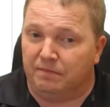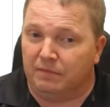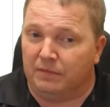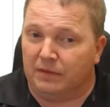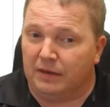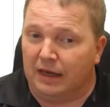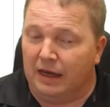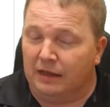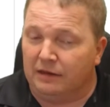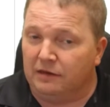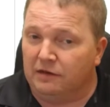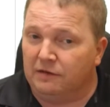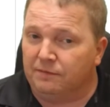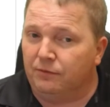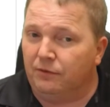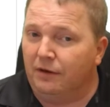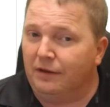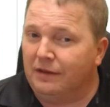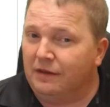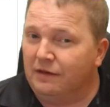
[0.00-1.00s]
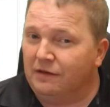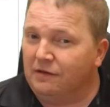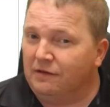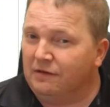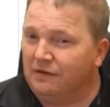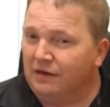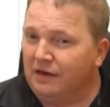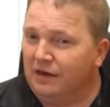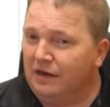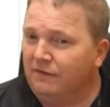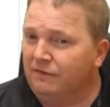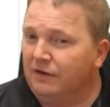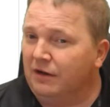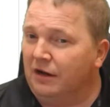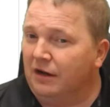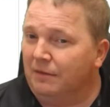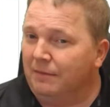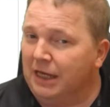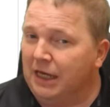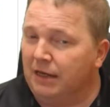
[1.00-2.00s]
At this point, this is saved, and
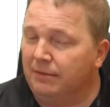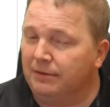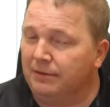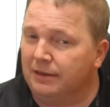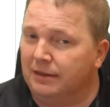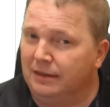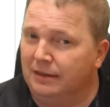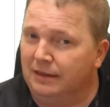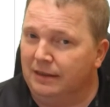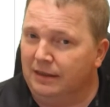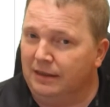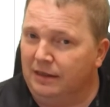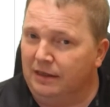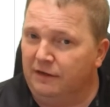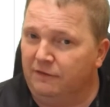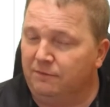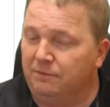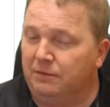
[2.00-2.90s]
I'm able to leave